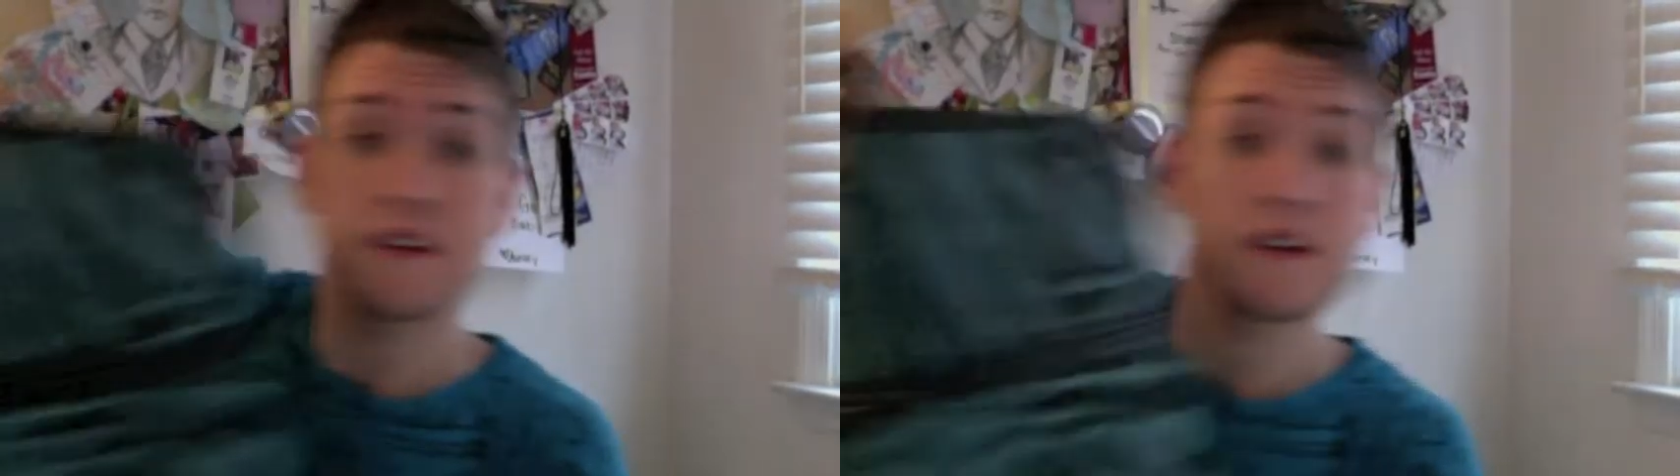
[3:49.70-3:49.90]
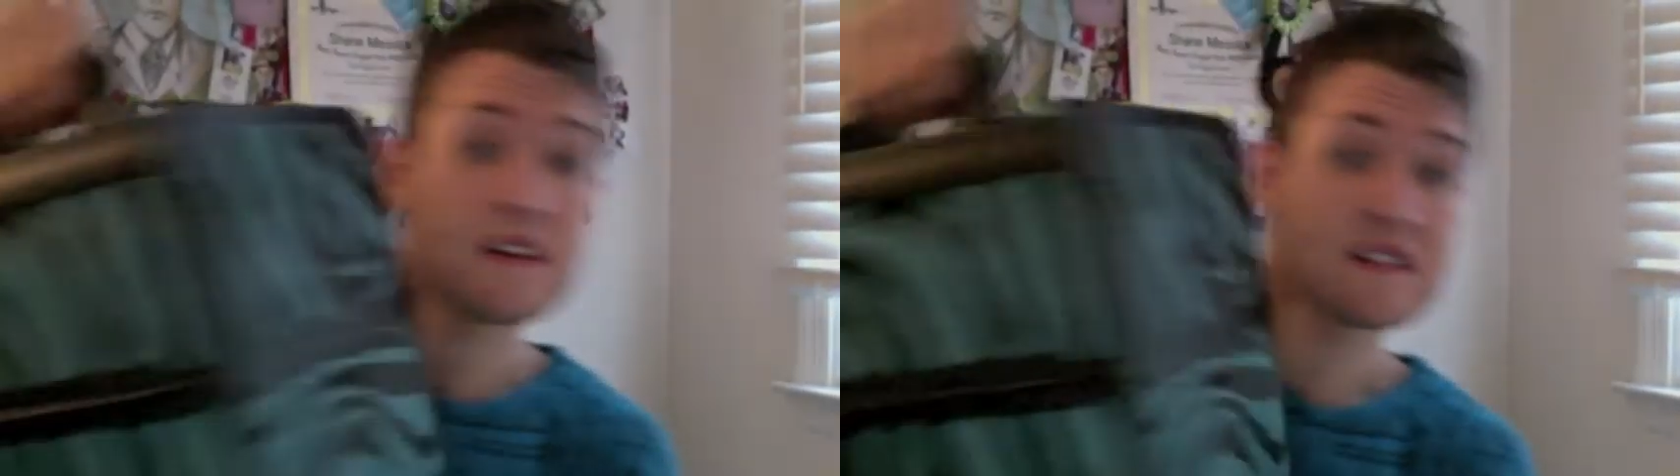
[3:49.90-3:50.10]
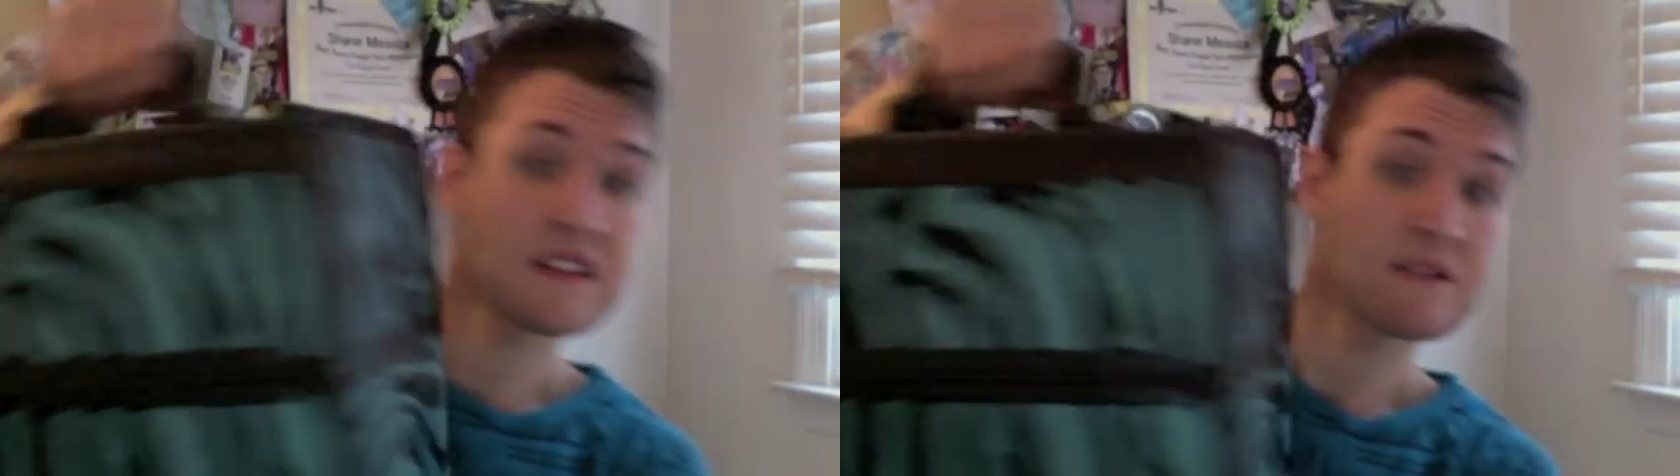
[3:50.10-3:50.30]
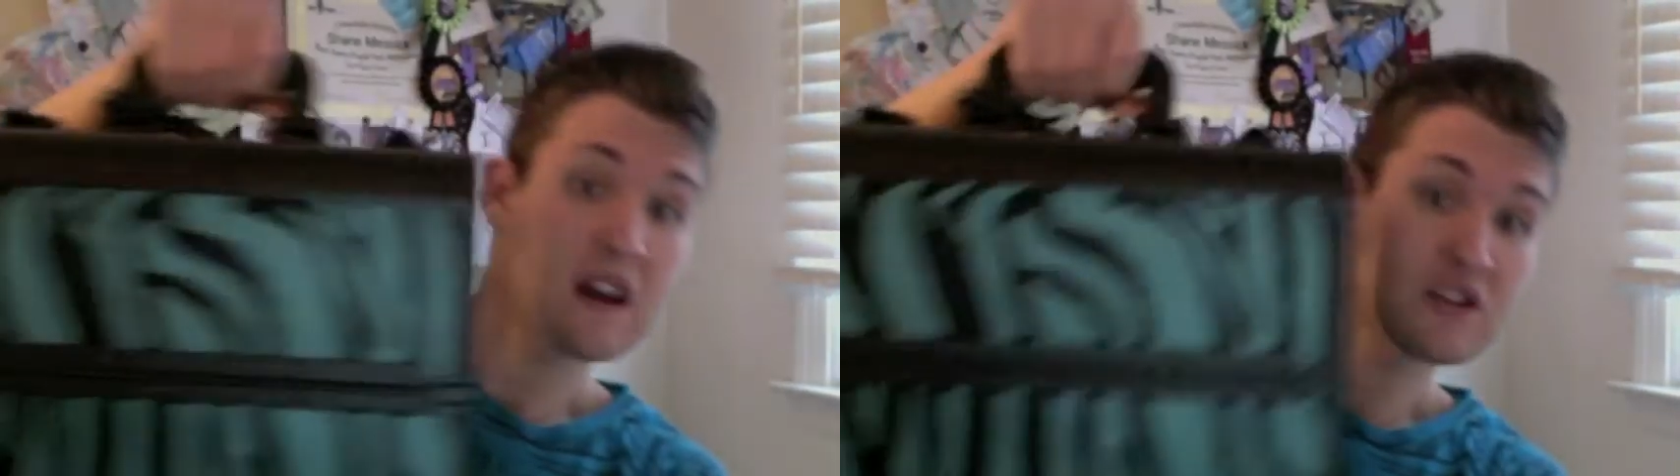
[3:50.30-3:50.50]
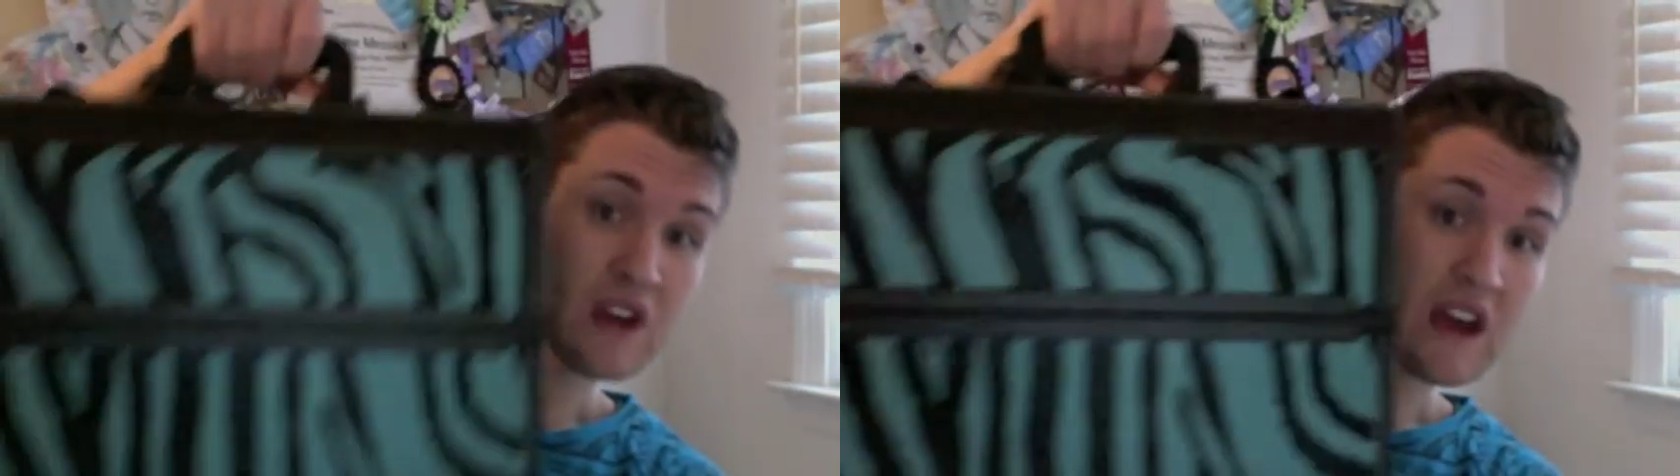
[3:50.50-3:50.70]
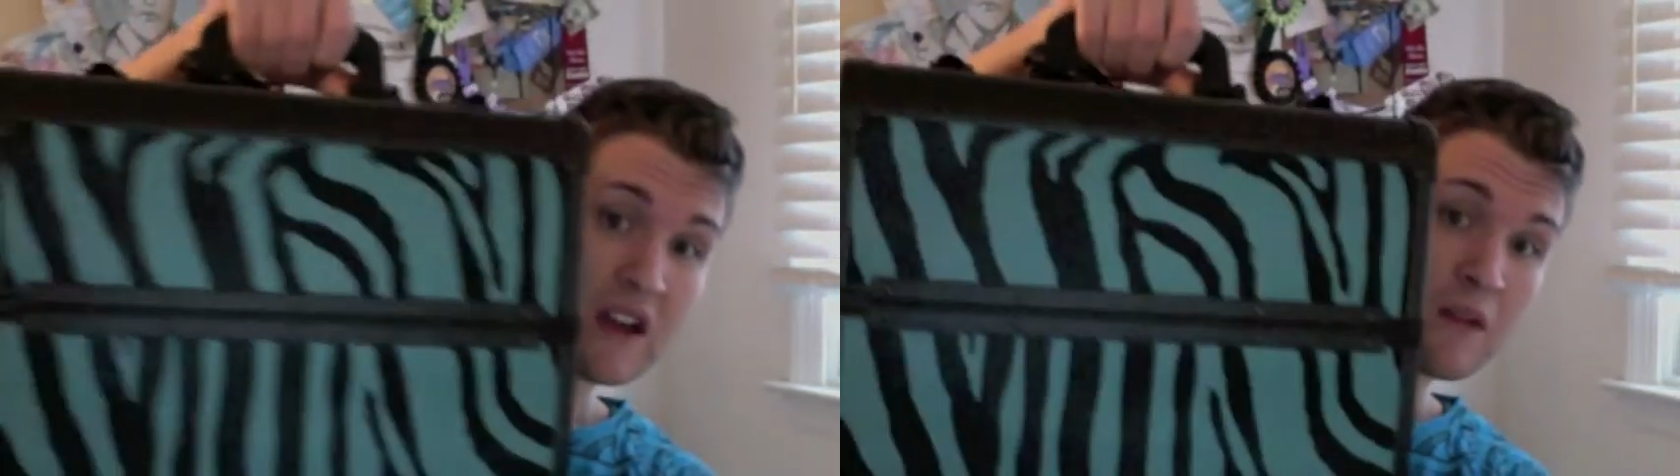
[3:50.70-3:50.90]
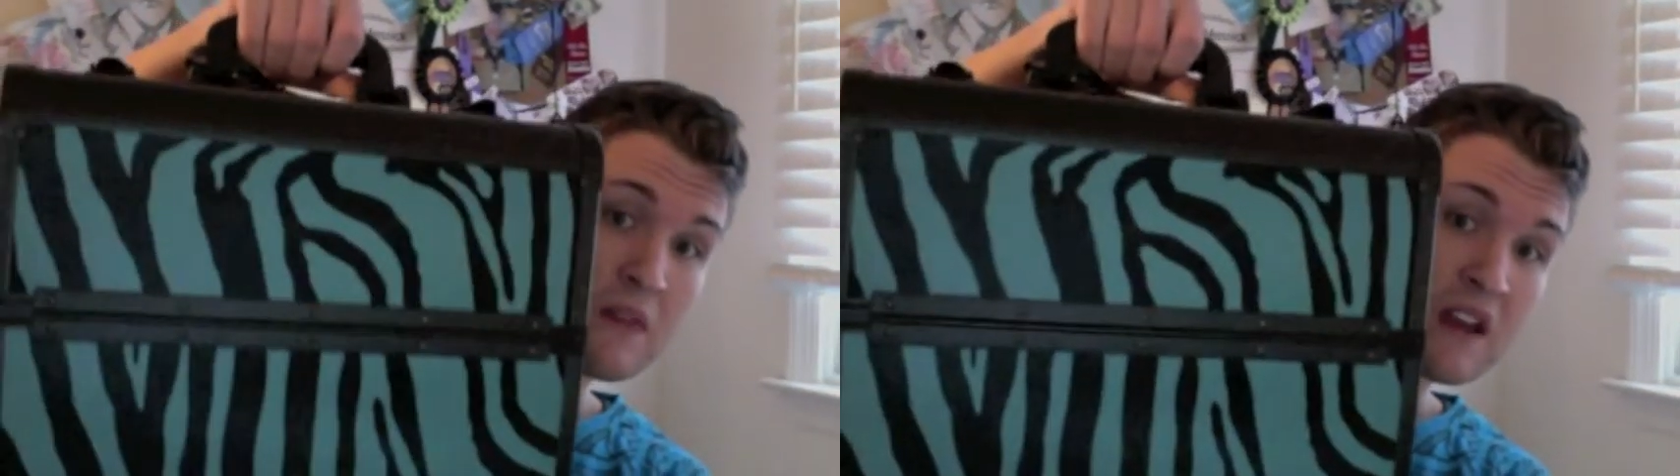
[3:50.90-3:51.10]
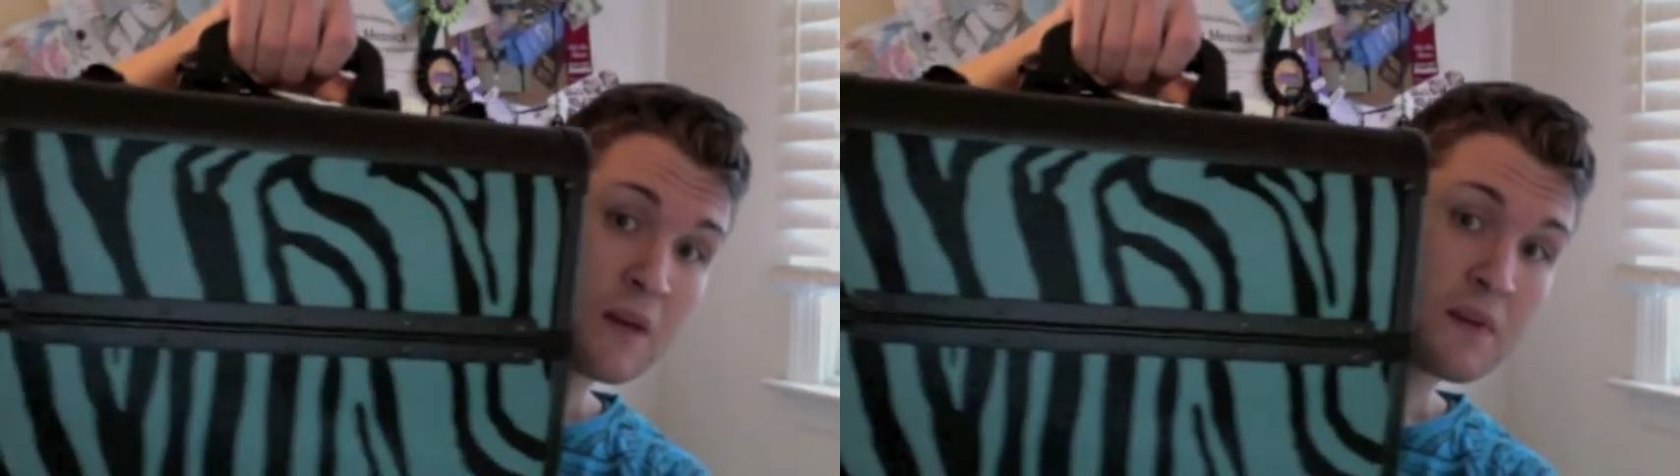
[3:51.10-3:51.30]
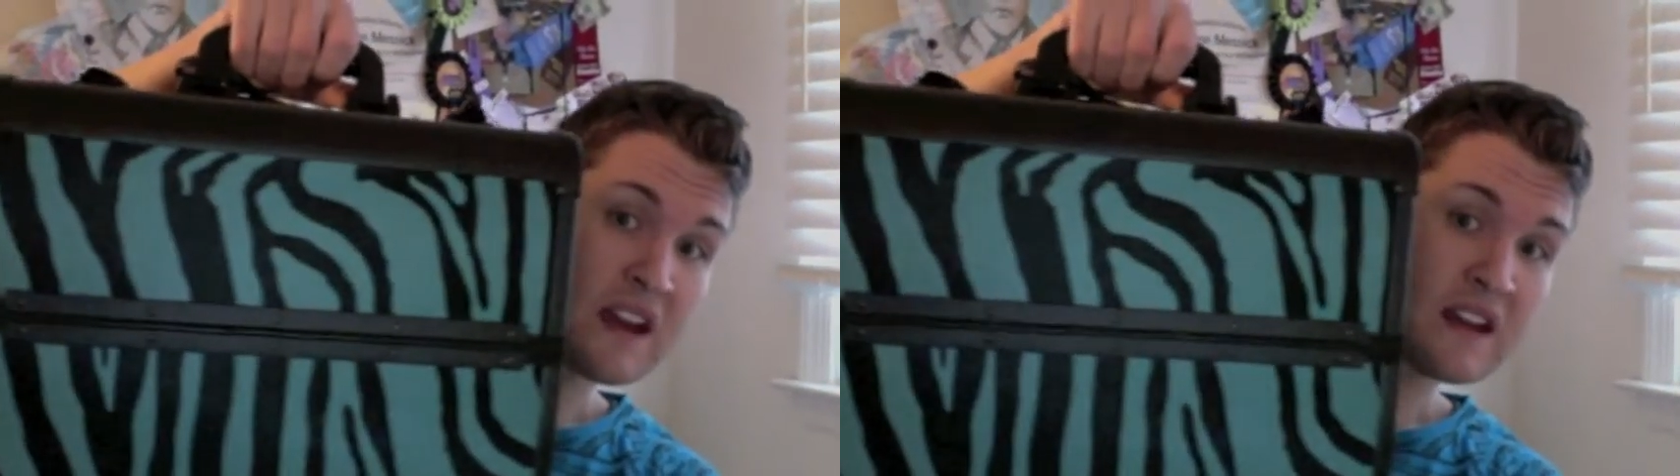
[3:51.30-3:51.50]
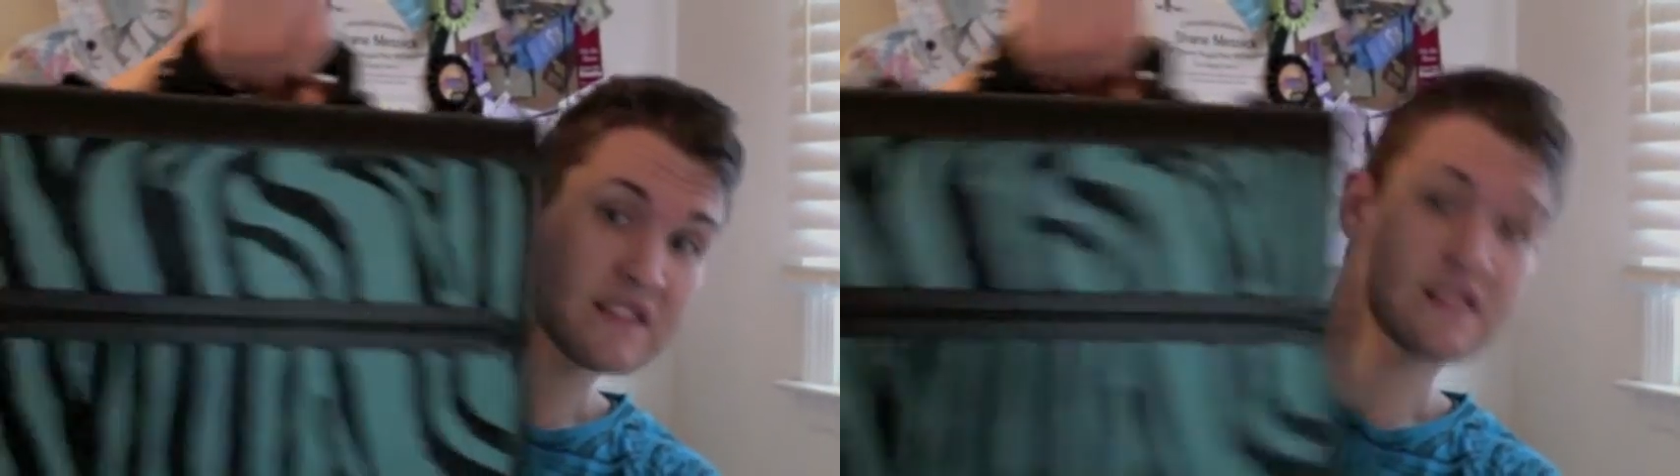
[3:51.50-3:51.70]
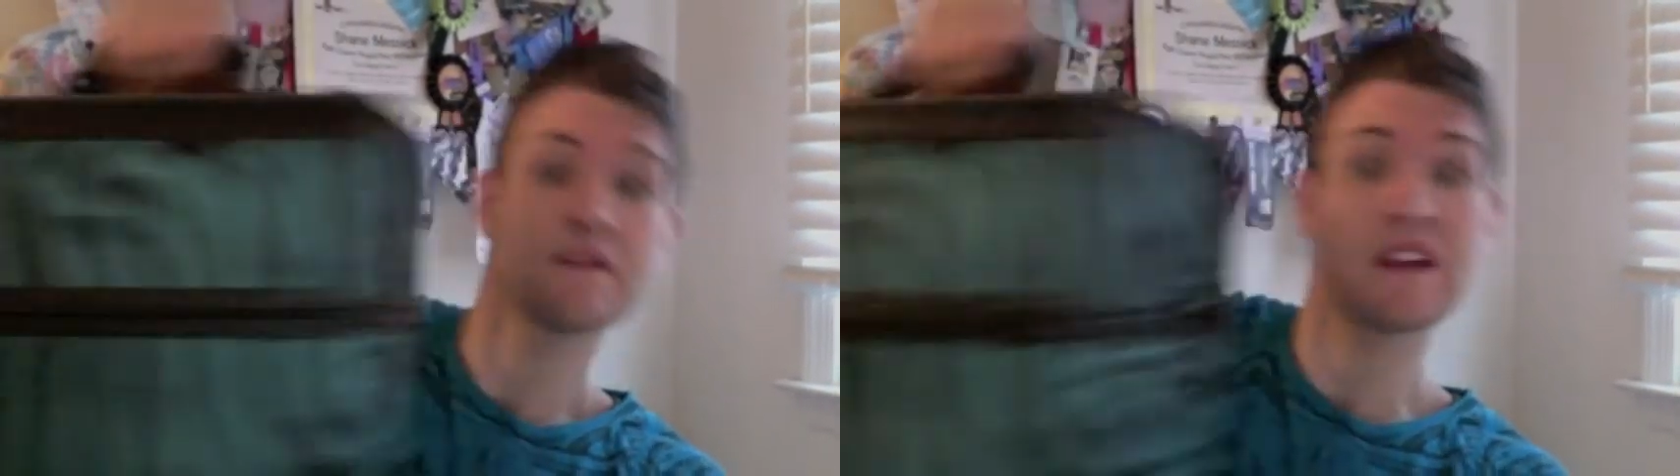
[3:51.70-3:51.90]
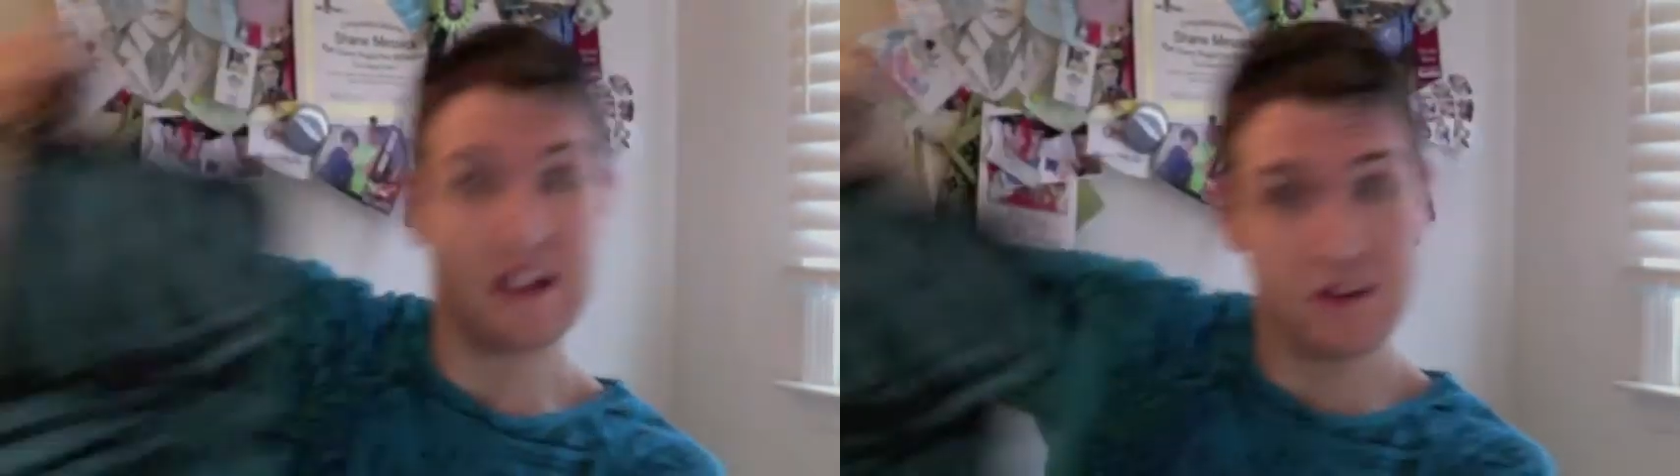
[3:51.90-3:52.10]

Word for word: This is my drag makeup case that I do on